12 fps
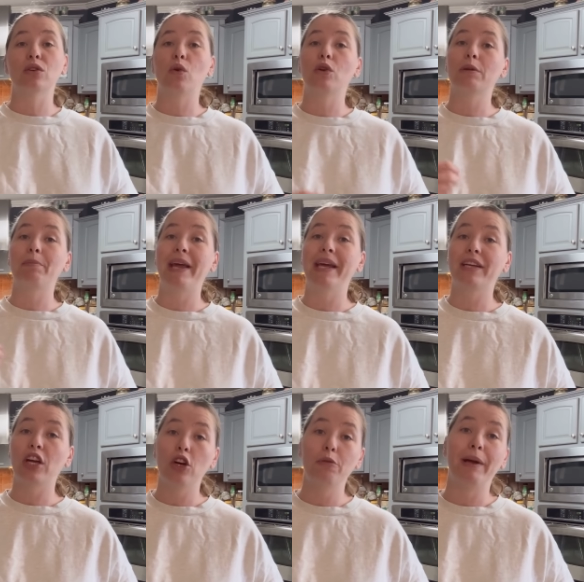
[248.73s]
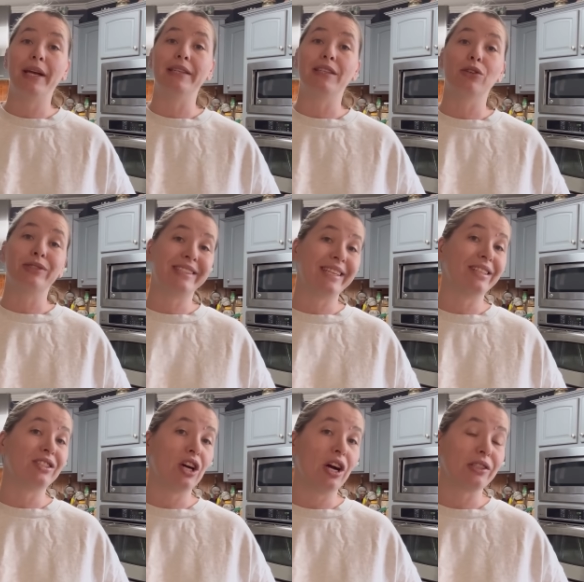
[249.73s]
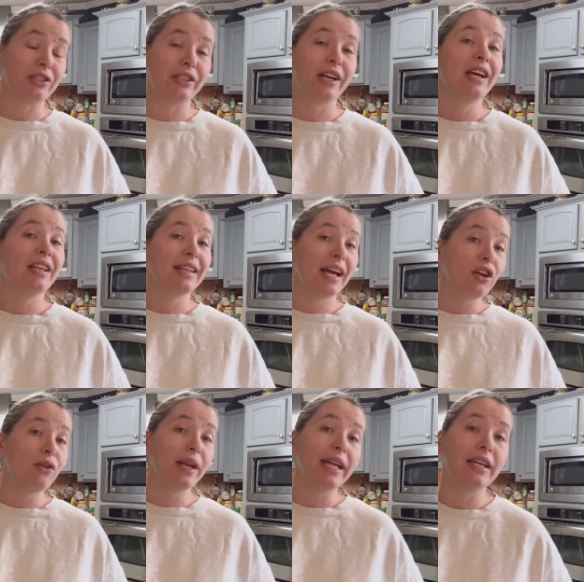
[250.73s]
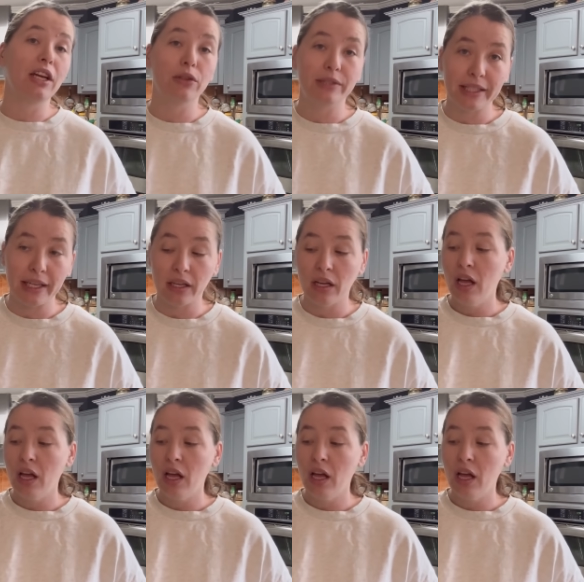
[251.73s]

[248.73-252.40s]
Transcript: or to pay a copay to go see a doctor that you need to go see.